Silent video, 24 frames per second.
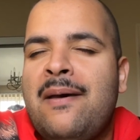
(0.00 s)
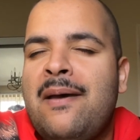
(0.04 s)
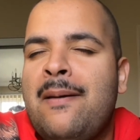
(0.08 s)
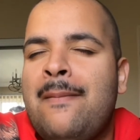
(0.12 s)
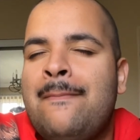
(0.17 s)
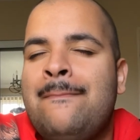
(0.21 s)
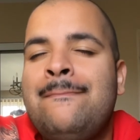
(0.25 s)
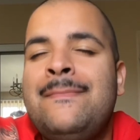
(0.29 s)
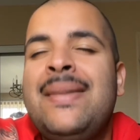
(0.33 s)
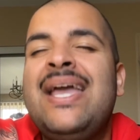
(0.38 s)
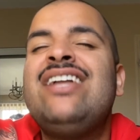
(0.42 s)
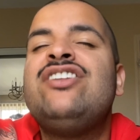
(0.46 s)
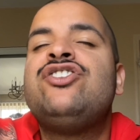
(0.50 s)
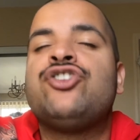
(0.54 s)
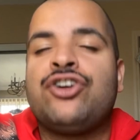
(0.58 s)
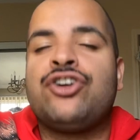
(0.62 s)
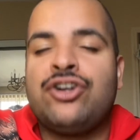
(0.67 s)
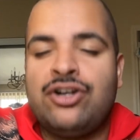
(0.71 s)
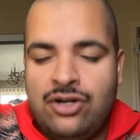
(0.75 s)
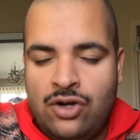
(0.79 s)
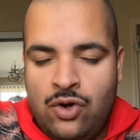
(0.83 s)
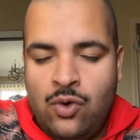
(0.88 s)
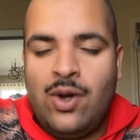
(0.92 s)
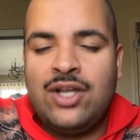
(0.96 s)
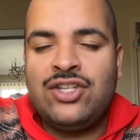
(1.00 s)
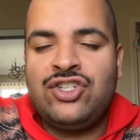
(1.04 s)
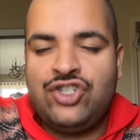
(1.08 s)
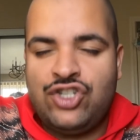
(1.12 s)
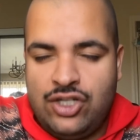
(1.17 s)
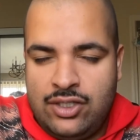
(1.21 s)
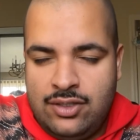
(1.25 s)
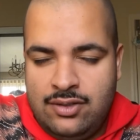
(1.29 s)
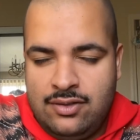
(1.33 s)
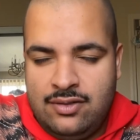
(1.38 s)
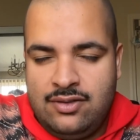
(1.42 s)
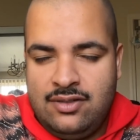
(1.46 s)
major
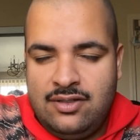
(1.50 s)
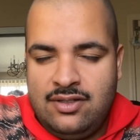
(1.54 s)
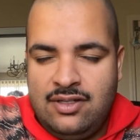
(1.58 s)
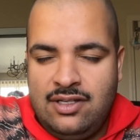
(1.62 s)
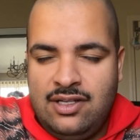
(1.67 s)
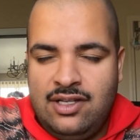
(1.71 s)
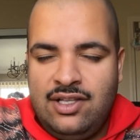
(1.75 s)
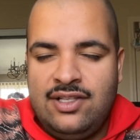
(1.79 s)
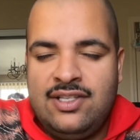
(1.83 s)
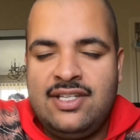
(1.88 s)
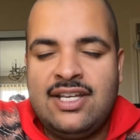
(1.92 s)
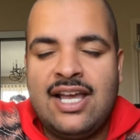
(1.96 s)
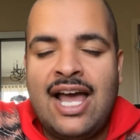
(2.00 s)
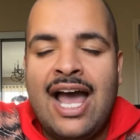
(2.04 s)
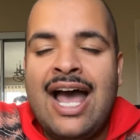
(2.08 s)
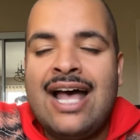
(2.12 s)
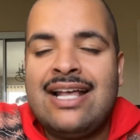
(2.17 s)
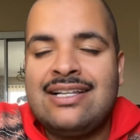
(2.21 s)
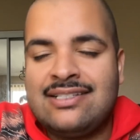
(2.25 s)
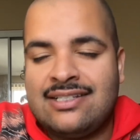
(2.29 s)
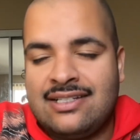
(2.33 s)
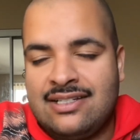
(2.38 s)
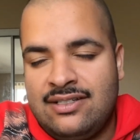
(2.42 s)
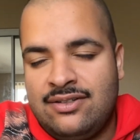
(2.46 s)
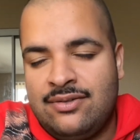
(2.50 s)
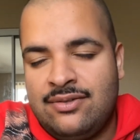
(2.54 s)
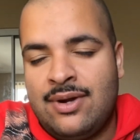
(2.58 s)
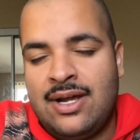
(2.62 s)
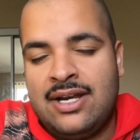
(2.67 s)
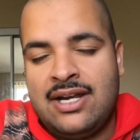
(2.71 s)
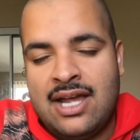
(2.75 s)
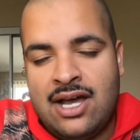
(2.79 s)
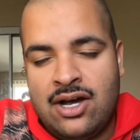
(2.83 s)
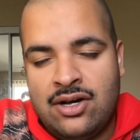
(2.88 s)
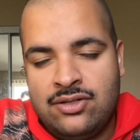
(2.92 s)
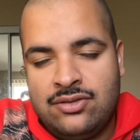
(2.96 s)
question to ask right
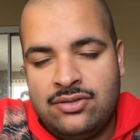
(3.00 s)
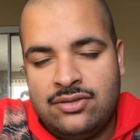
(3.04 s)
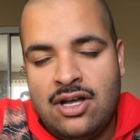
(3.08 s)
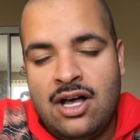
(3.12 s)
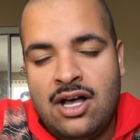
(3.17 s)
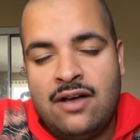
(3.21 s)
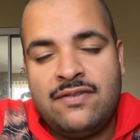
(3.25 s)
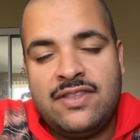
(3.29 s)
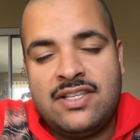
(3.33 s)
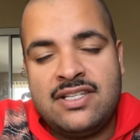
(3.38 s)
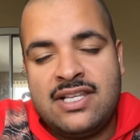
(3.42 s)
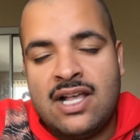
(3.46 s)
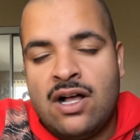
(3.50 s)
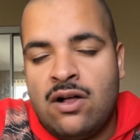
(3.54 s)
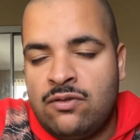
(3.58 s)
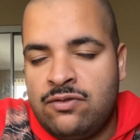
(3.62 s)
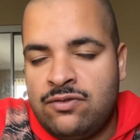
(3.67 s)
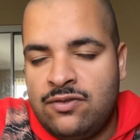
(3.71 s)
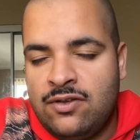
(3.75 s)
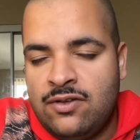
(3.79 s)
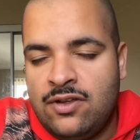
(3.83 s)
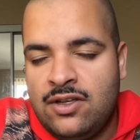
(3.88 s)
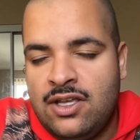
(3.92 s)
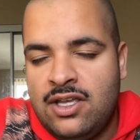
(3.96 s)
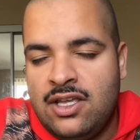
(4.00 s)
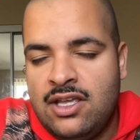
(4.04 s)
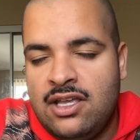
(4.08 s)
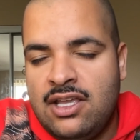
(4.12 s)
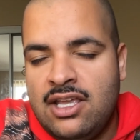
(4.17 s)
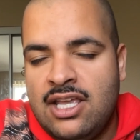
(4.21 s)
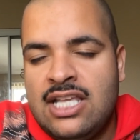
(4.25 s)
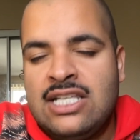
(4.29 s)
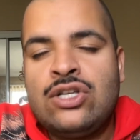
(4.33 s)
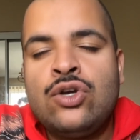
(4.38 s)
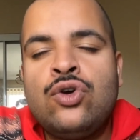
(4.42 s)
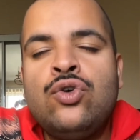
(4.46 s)
now of the self
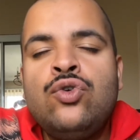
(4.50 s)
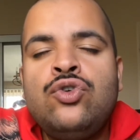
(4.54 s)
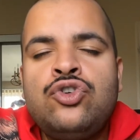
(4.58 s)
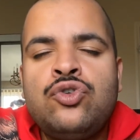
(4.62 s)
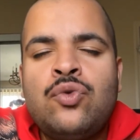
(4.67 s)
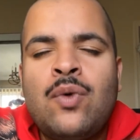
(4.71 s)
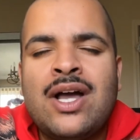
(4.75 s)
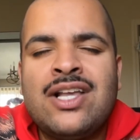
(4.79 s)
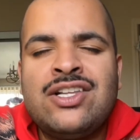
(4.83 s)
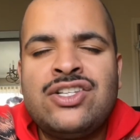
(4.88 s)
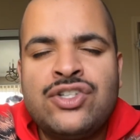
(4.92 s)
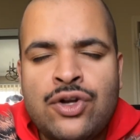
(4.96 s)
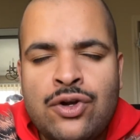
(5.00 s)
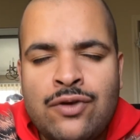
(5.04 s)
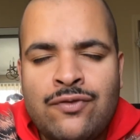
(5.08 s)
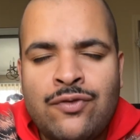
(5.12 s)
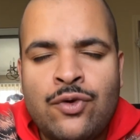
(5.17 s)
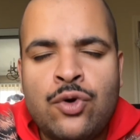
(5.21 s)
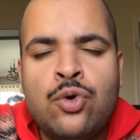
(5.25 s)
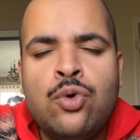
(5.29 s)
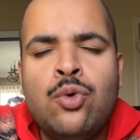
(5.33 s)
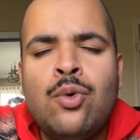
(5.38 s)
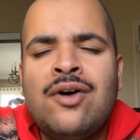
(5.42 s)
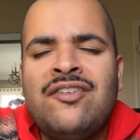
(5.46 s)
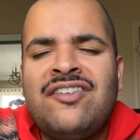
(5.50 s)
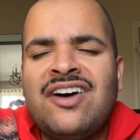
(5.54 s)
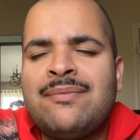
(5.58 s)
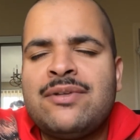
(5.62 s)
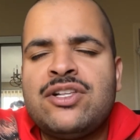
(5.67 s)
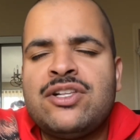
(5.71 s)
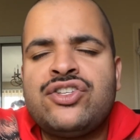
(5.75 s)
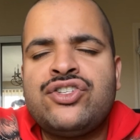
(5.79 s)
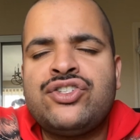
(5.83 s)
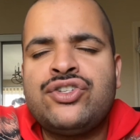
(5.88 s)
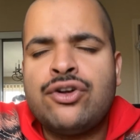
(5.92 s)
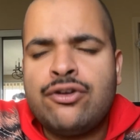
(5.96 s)
is, who do I serve or who have I
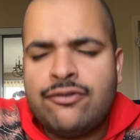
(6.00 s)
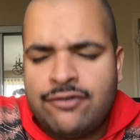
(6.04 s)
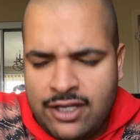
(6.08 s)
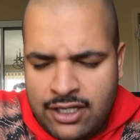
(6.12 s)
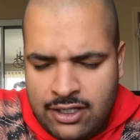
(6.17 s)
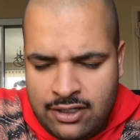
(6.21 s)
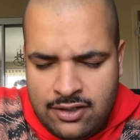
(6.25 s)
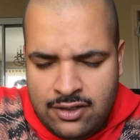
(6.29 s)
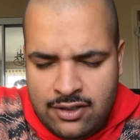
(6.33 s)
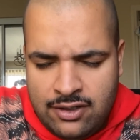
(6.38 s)
been serving?